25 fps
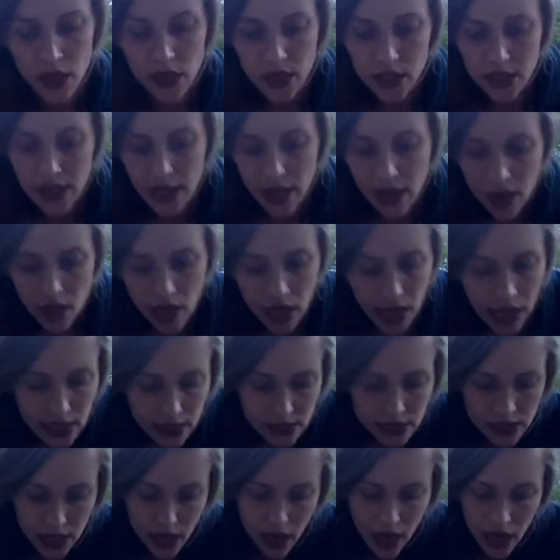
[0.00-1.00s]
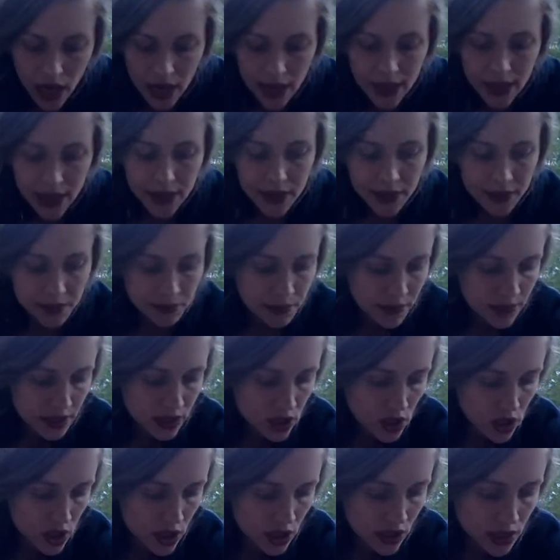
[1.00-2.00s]
Now, as I had
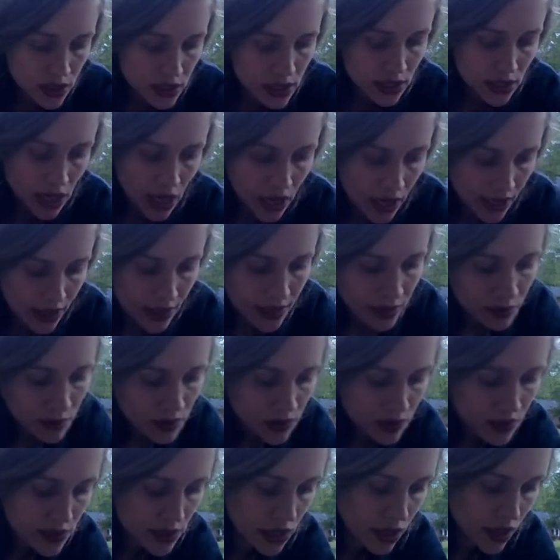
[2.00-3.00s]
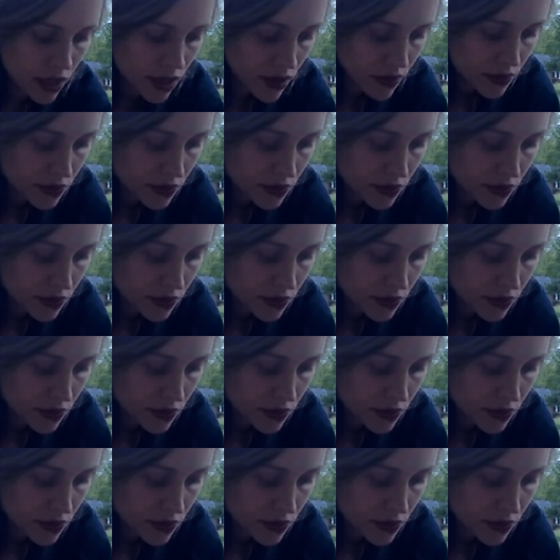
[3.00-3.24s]
mentioned, I am using a